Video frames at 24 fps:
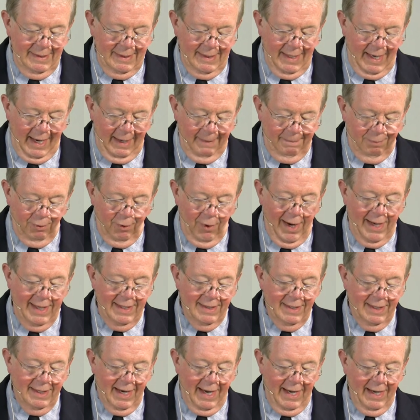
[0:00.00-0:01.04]
I pray
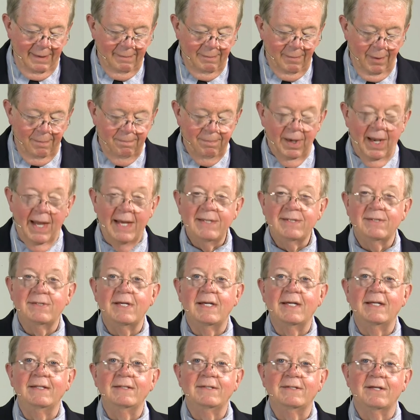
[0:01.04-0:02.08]
that I am a
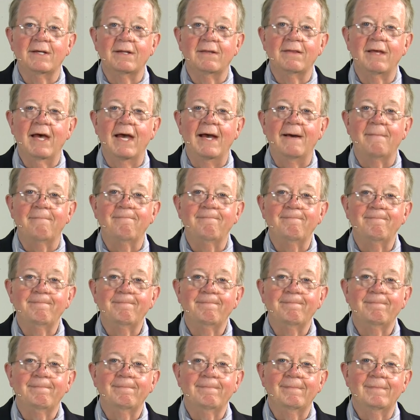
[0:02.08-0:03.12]
blessing to them
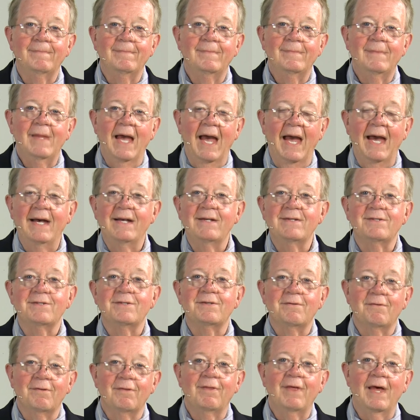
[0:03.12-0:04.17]
as
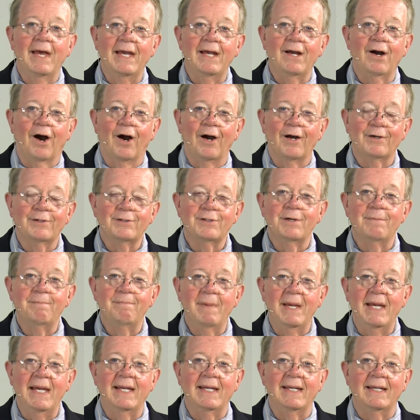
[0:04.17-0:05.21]
they are to
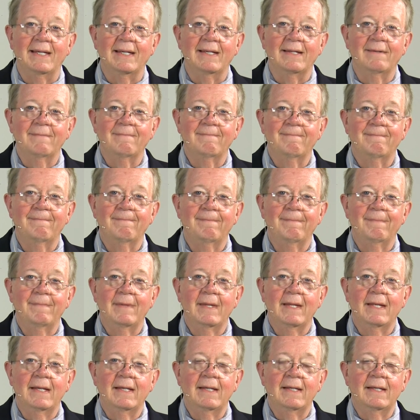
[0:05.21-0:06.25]
me.
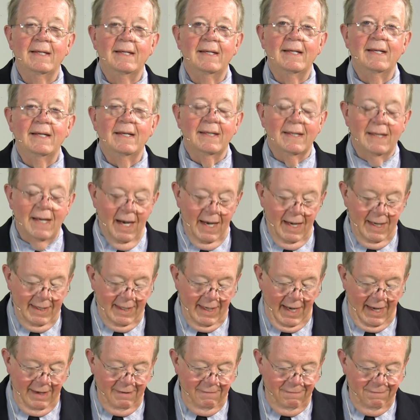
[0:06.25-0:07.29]
God,
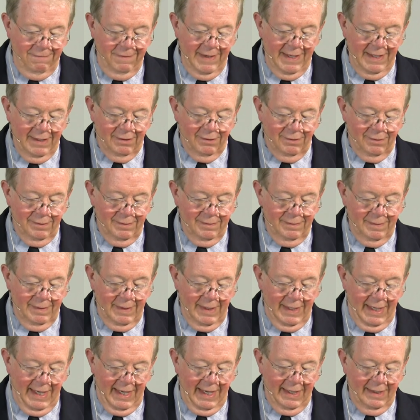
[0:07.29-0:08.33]
I feel
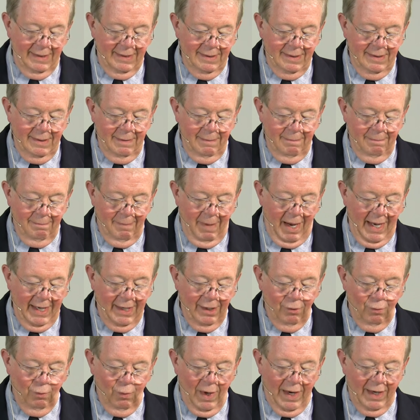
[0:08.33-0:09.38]
in my
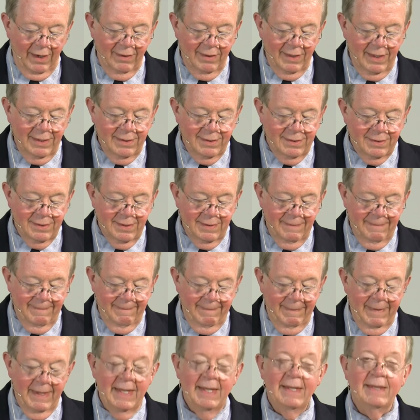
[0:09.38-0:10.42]
awareness
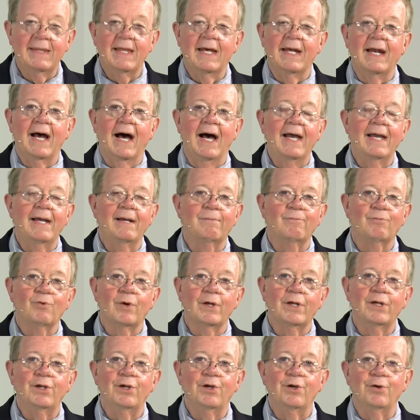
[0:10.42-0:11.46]
that I am
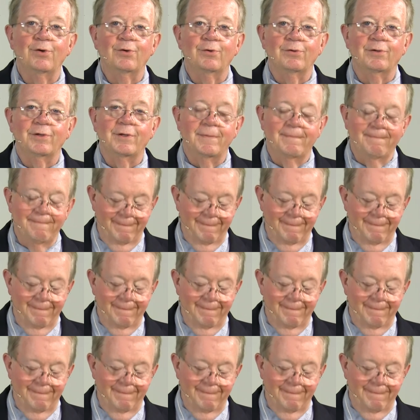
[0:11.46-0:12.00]
renewed.